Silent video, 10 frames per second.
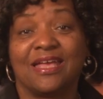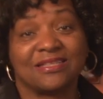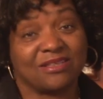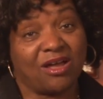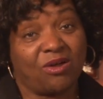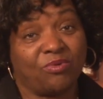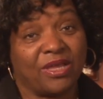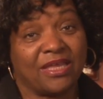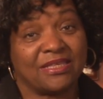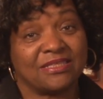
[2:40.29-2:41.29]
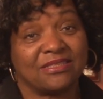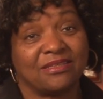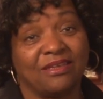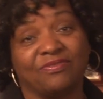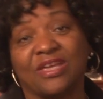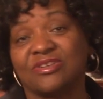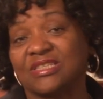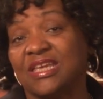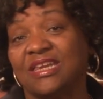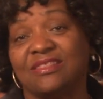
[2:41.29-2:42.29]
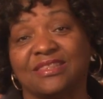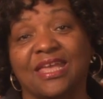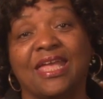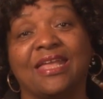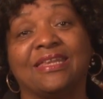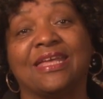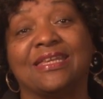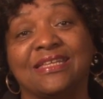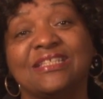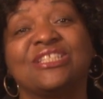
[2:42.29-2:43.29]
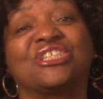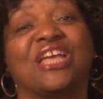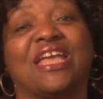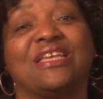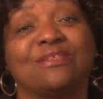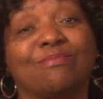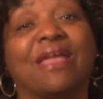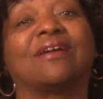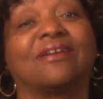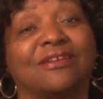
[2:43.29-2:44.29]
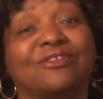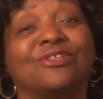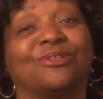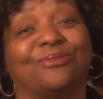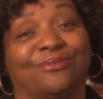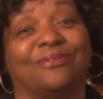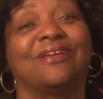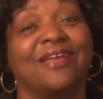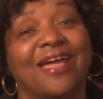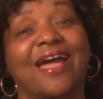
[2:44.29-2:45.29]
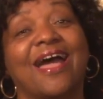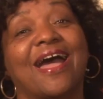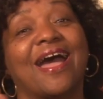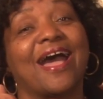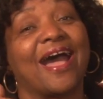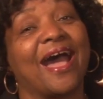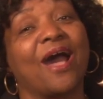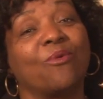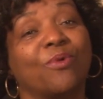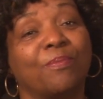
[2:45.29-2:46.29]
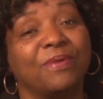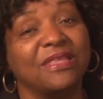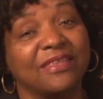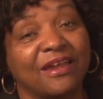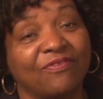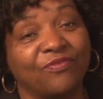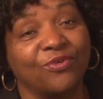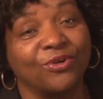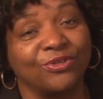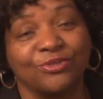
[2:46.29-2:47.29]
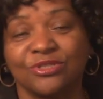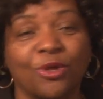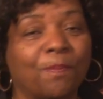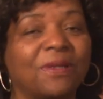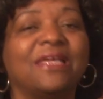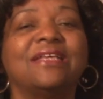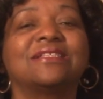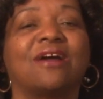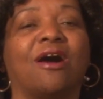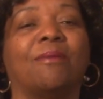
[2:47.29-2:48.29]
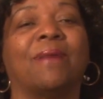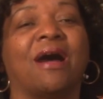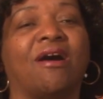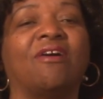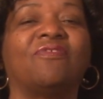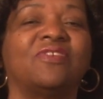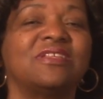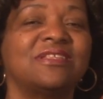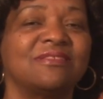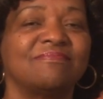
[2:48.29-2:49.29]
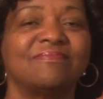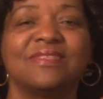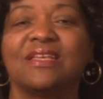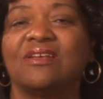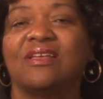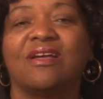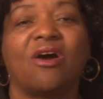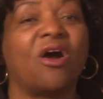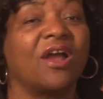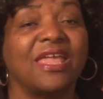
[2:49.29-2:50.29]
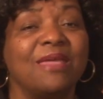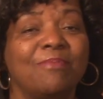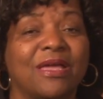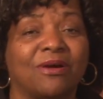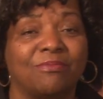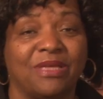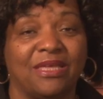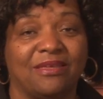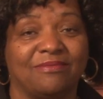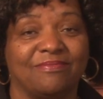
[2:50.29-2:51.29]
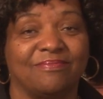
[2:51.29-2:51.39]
As always, if there's anything that this change maker can do, I will be there for you. So please call my office or email me.